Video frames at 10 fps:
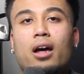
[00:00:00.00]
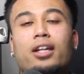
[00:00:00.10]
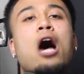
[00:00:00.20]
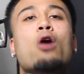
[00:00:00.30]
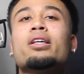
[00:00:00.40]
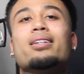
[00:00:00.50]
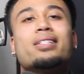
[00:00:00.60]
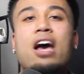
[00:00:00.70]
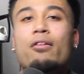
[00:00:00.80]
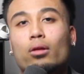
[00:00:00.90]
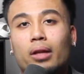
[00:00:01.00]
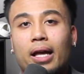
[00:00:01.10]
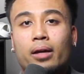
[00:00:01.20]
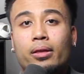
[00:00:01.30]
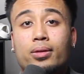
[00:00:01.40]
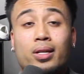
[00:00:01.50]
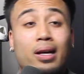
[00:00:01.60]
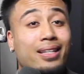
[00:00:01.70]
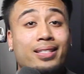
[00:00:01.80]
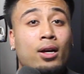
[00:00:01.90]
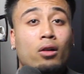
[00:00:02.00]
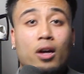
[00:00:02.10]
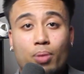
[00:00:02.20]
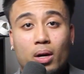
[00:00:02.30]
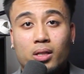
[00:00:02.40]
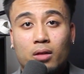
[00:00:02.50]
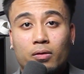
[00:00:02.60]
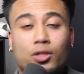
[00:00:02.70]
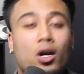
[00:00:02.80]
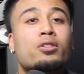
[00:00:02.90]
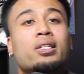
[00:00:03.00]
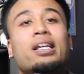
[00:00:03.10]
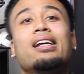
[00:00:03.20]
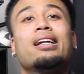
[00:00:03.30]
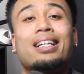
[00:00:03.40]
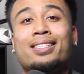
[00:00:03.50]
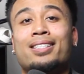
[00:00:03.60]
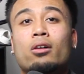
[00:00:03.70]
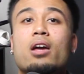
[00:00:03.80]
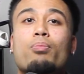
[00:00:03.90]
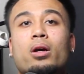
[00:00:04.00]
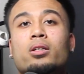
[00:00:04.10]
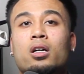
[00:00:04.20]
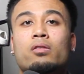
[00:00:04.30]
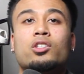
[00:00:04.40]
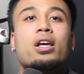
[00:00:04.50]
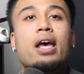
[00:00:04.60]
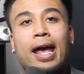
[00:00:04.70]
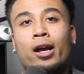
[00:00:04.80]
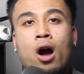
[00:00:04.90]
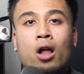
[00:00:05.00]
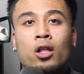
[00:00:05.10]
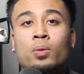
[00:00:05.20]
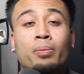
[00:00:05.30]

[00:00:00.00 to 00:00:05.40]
Not only does he have the length to excel in press coverage, obviously he didn't excel in press coverage in college, but